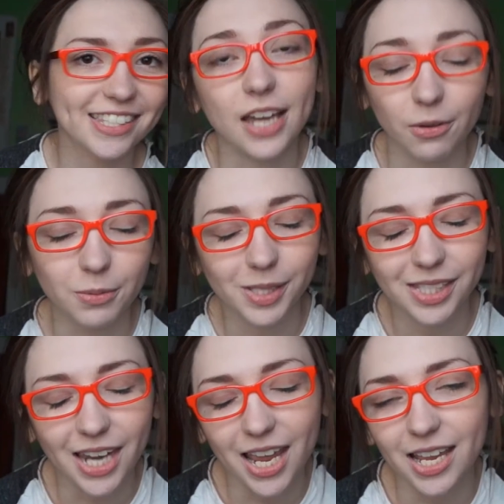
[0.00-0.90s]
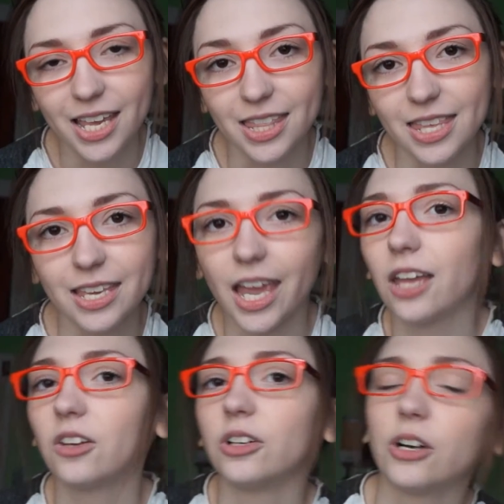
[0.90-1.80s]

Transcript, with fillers: I will be staying in the Gaylord